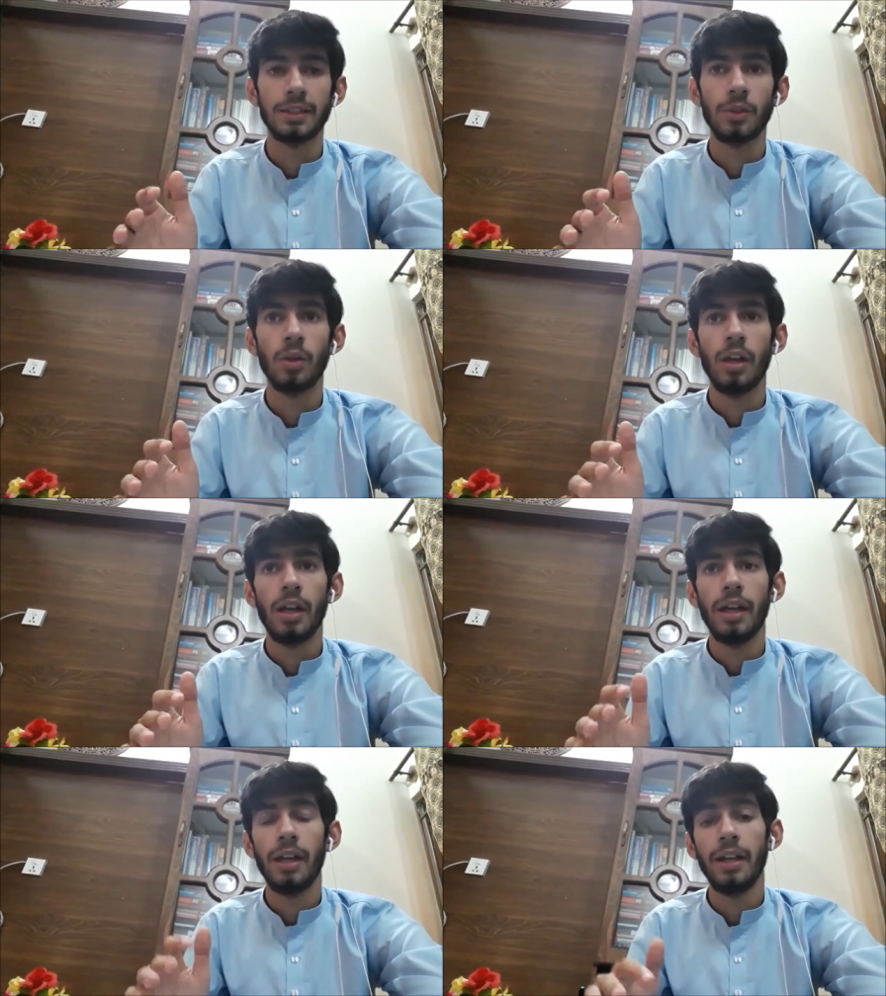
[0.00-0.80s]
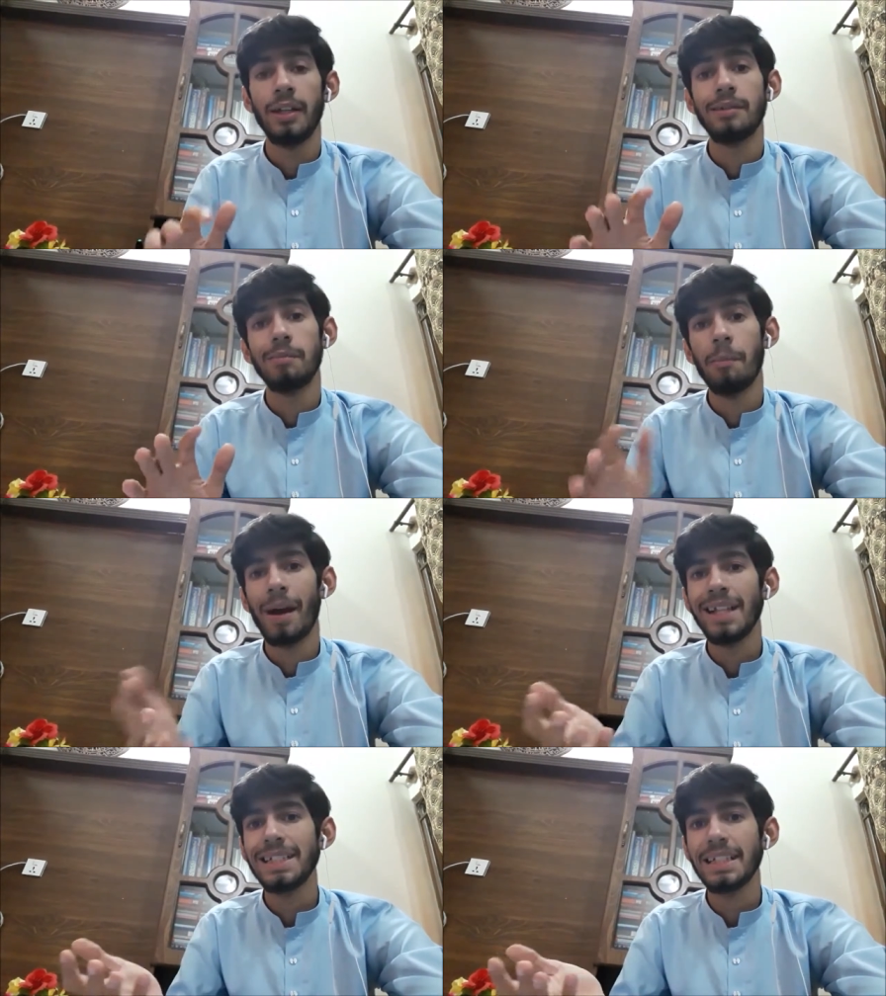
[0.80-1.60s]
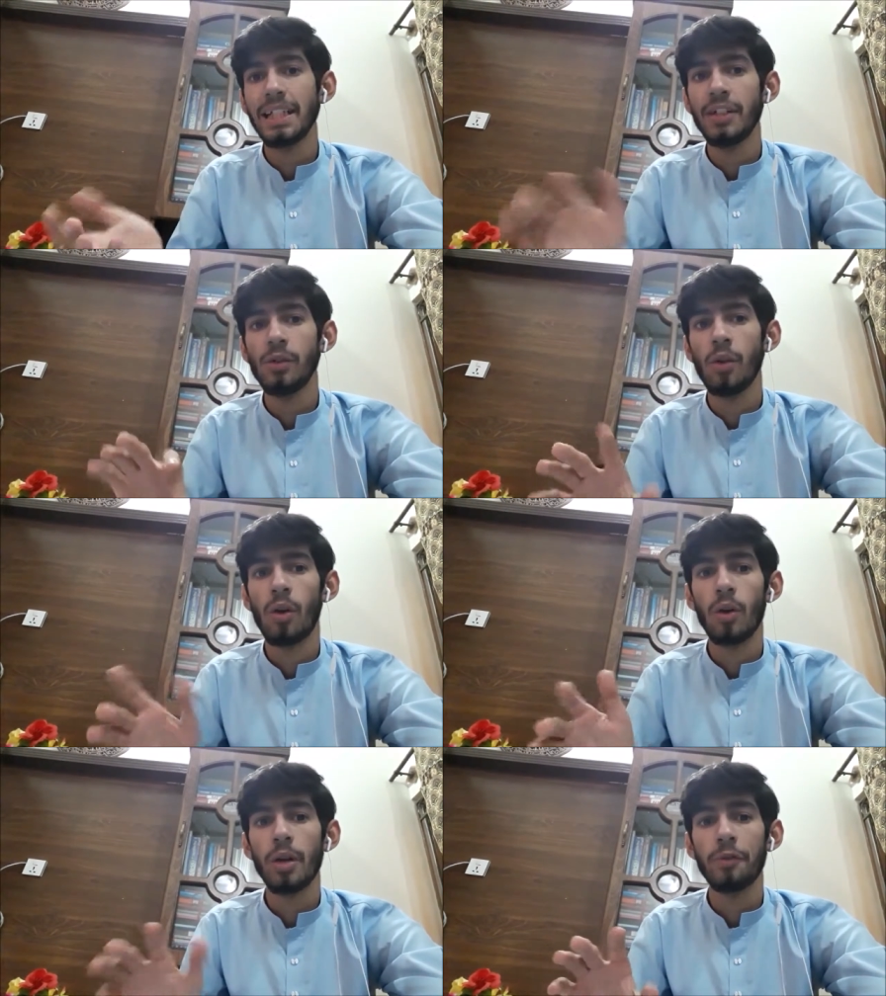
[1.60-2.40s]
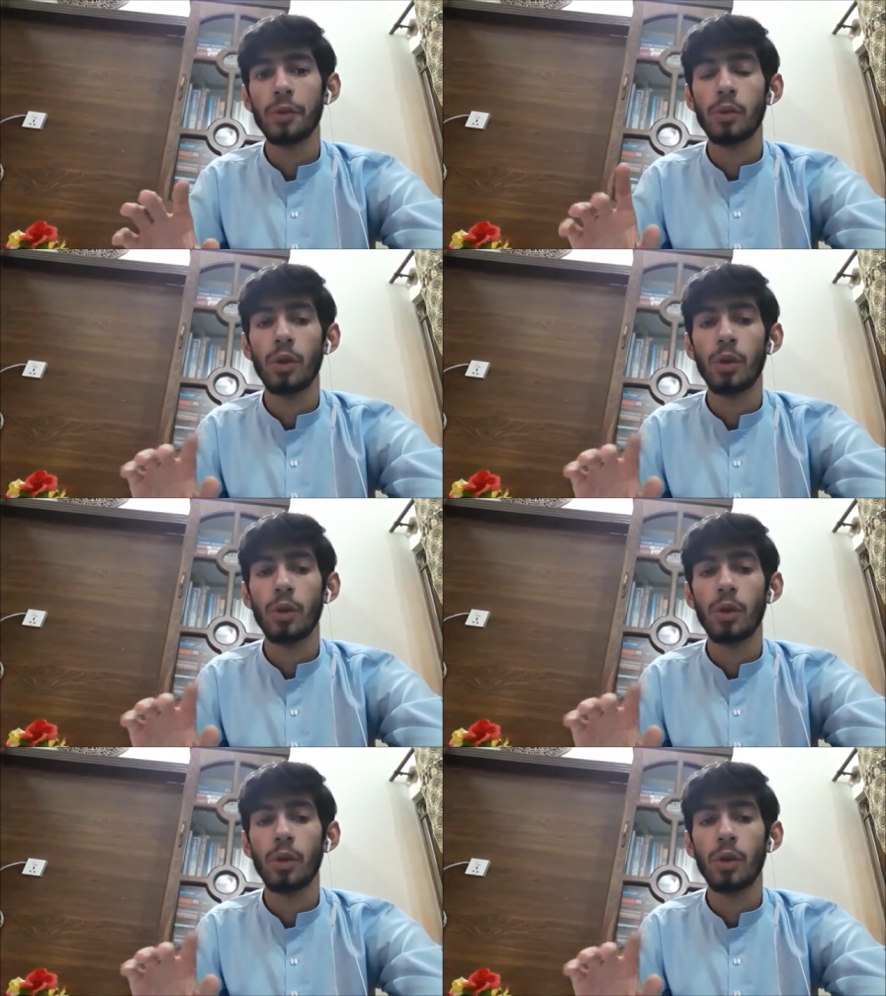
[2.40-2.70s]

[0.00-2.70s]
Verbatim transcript: So it might take you longer if you do